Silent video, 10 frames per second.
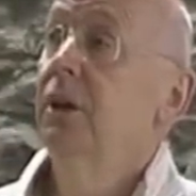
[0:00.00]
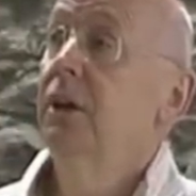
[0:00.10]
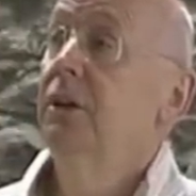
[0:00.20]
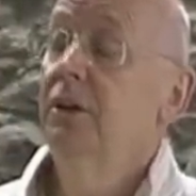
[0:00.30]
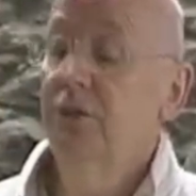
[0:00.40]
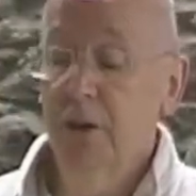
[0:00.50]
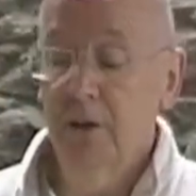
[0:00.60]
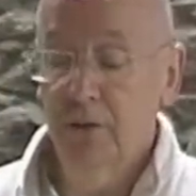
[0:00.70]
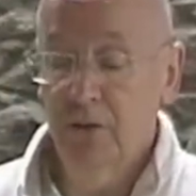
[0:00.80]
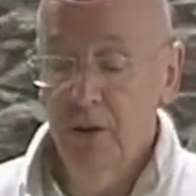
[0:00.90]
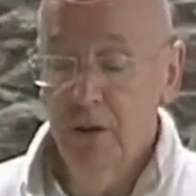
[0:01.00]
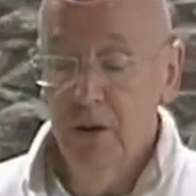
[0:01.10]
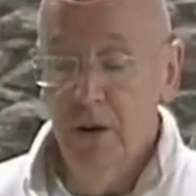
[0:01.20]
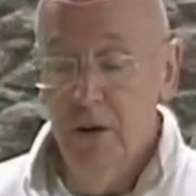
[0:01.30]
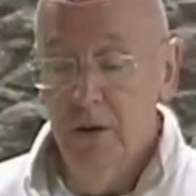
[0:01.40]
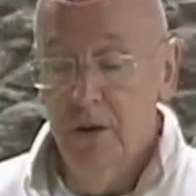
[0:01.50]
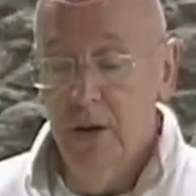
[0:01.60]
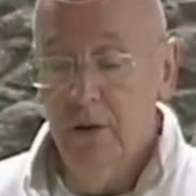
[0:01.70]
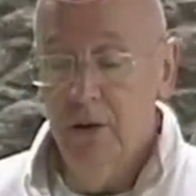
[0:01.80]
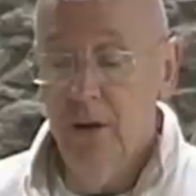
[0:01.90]
And he says
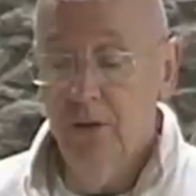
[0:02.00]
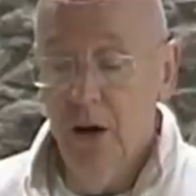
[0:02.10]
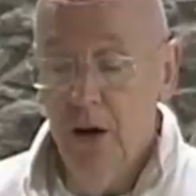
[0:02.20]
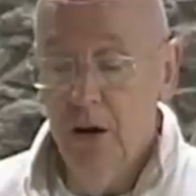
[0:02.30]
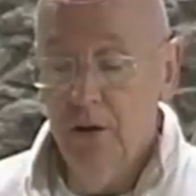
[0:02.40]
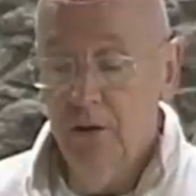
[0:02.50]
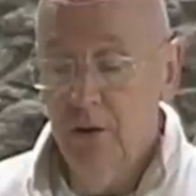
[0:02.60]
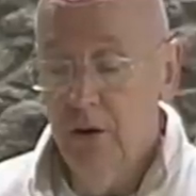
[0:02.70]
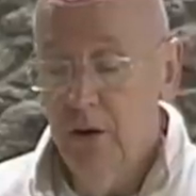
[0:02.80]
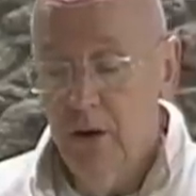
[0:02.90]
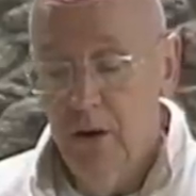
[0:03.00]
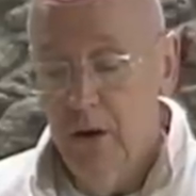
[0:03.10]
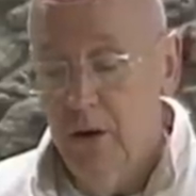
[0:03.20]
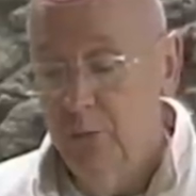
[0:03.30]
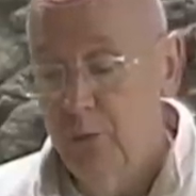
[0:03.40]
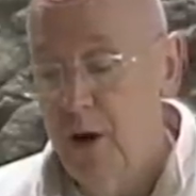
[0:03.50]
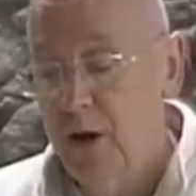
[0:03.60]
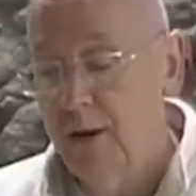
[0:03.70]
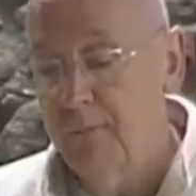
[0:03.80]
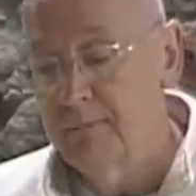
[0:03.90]
that his heart is
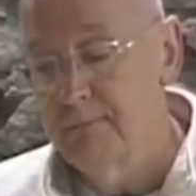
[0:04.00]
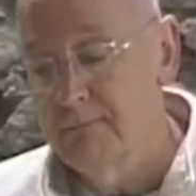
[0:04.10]
breaking.